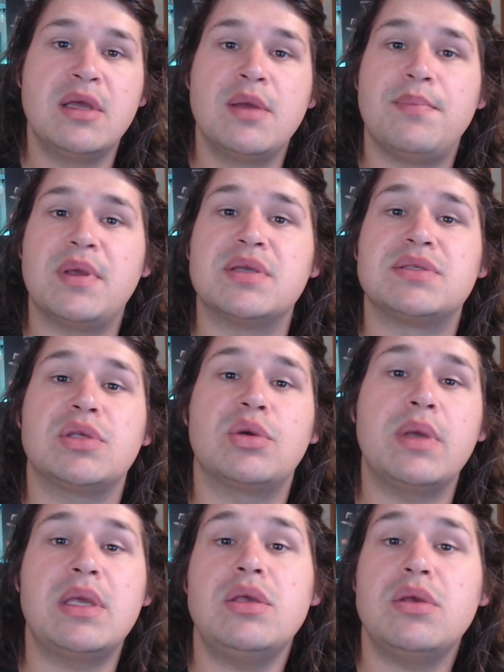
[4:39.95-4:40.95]
Because the
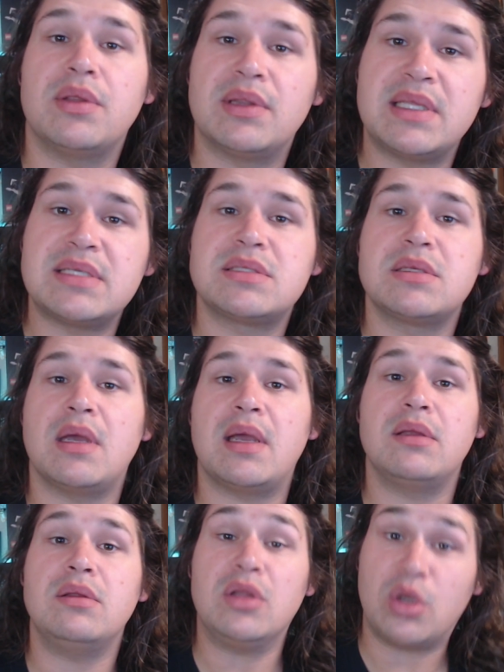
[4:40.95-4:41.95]
quicker you can list
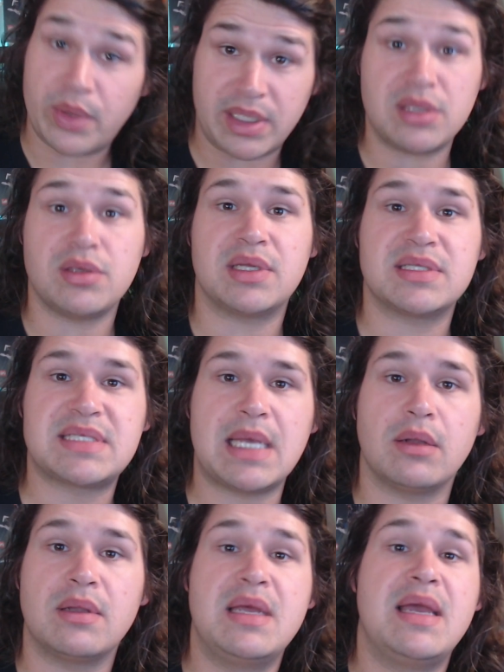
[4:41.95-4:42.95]
the quicker you can
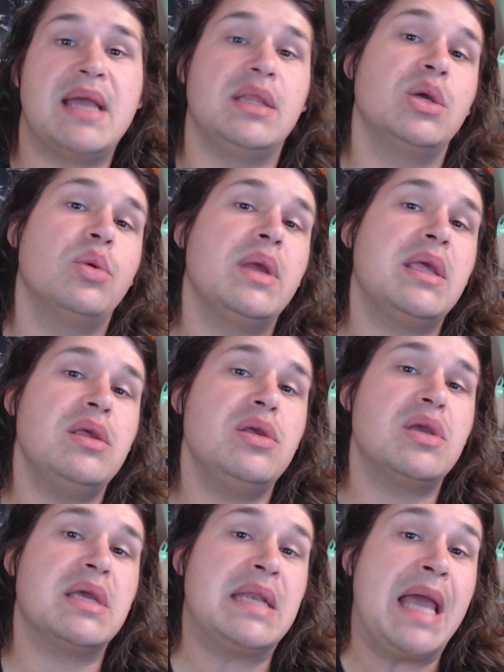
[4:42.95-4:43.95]
sell. And the quicker you
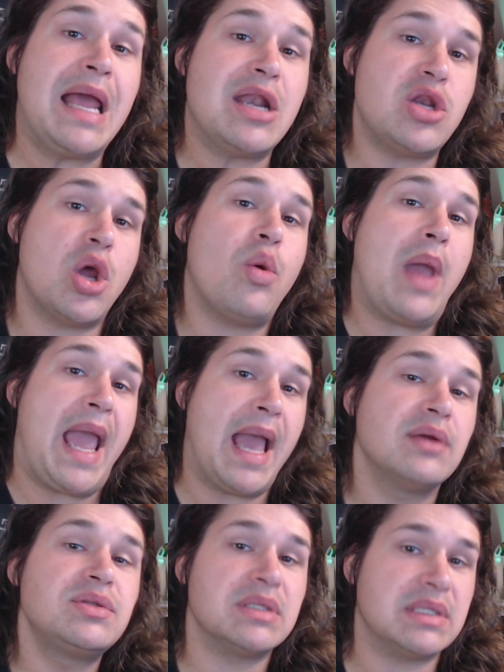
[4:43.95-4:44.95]
can know how
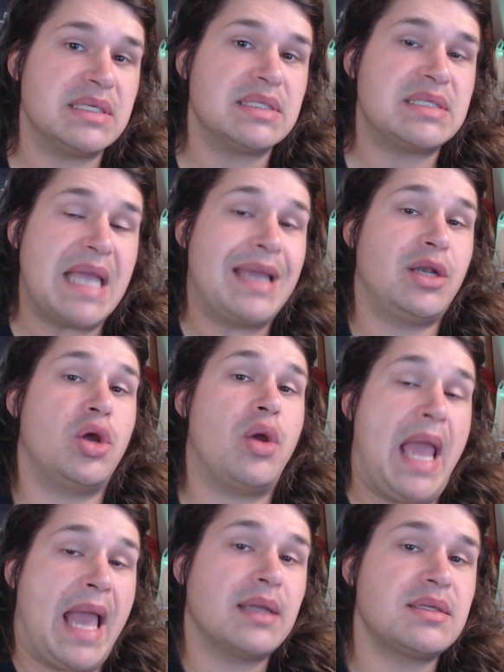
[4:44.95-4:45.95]
to list and know
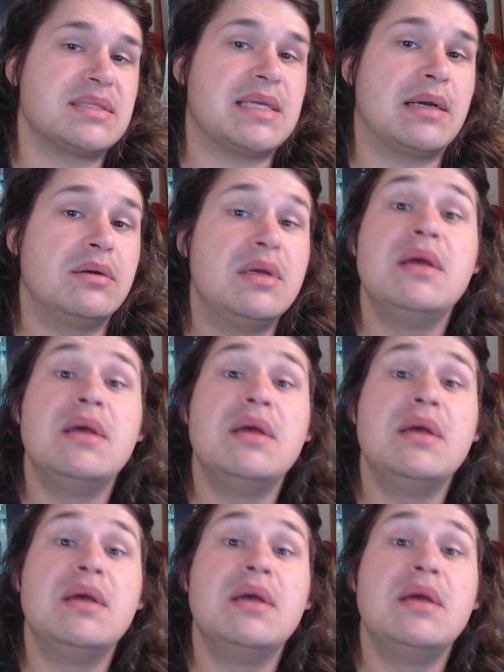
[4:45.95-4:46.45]
how to sell,